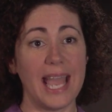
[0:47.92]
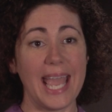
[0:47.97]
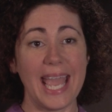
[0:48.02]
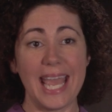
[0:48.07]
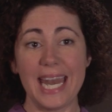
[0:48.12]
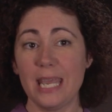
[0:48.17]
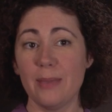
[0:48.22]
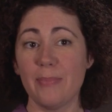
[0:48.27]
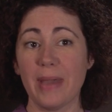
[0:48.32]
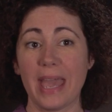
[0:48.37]

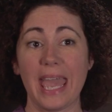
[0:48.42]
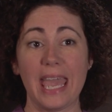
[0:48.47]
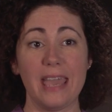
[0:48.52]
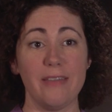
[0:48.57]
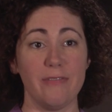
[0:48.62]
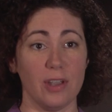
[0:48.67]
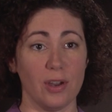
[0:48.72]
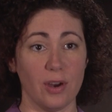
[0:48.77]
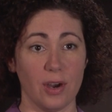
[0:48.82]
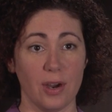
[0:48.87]
any
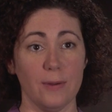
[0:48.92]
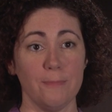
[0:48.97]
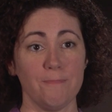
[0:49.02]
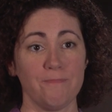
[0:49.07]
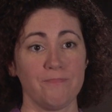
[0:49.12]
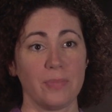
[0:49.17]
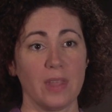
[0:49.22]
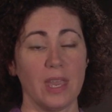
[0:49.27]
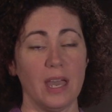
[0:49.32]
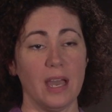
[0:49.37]
behavior,
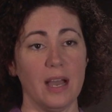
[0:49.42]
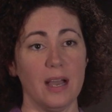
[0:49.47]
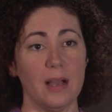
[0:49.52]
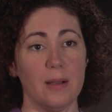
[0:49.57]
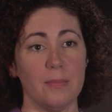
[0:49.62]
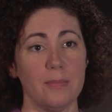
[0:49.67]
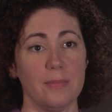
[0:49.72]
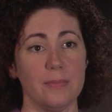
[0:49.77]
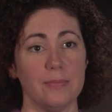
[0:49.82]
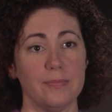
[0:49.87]

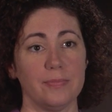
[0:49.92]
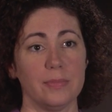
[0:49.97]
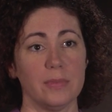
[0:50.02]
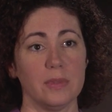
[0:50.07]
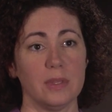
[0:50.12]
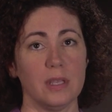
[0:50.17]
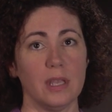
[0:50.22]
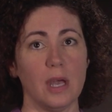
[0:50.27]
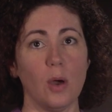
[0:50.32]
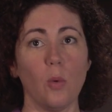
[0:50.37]

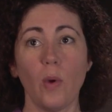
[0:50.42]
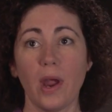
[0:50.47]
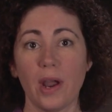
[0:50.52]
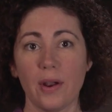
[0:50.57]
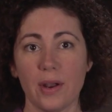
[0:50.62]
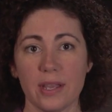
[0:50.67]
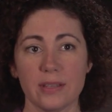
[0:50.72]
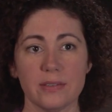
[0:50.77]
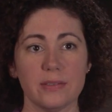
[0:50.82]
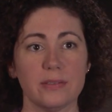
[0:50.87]

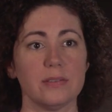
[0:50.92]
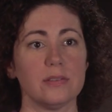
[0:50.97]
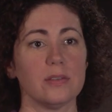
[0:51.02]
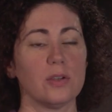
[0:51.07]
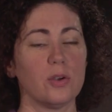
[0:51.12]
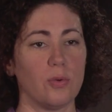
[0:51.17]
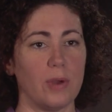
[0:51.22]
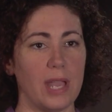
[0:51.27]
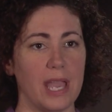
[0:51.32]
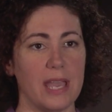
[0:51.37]
awareness,
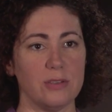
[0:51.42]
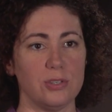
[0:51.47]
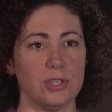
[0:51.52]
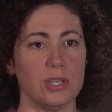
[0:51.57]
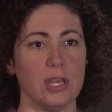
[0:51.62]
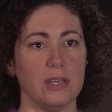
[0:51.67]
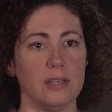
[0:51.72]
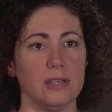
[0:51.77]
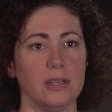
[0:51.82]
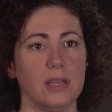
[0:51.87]

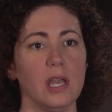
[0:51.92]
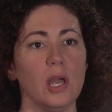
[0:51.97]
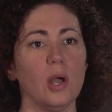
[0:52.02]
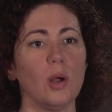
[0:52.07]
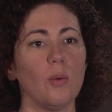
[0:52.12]
creation.